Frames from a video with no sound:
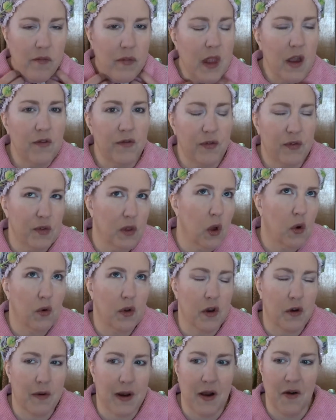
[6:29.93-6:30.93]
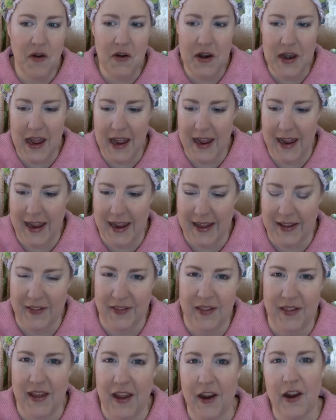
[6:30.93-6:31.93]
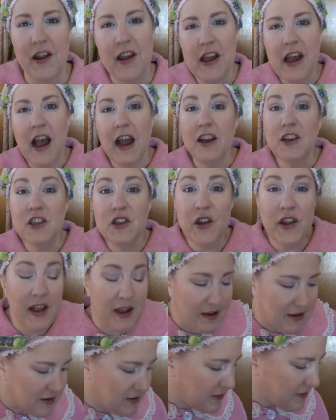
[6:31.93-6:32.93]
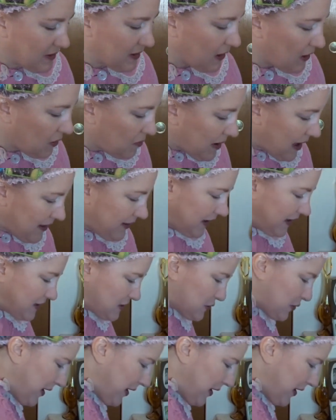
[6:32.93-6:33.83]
floating around in there. I'll show you. Little Molly's